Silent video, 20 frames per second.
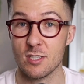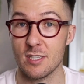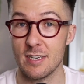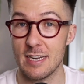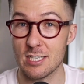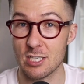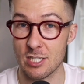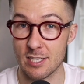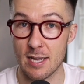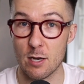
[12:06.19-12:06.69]
can
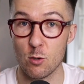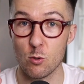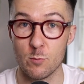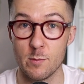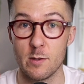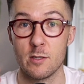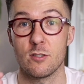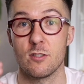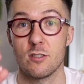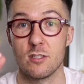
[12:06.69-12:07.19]
actually get
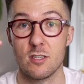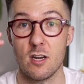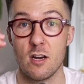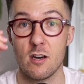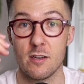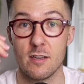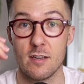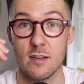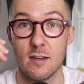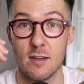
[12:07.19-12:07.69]
almost as
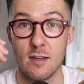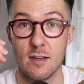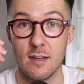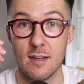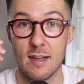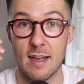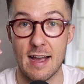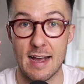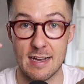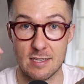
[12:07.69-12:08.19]
tight
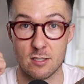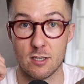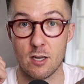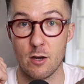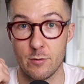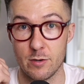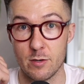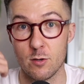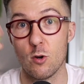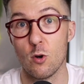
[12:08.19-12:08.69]
as
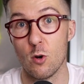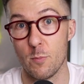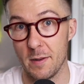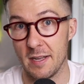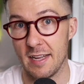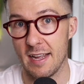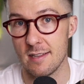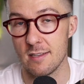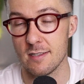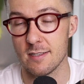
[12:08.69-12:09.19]
going up
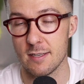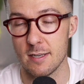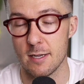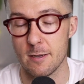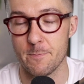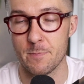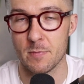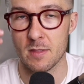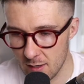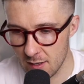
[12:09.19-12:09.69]
against
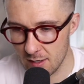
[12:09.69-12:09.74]
it.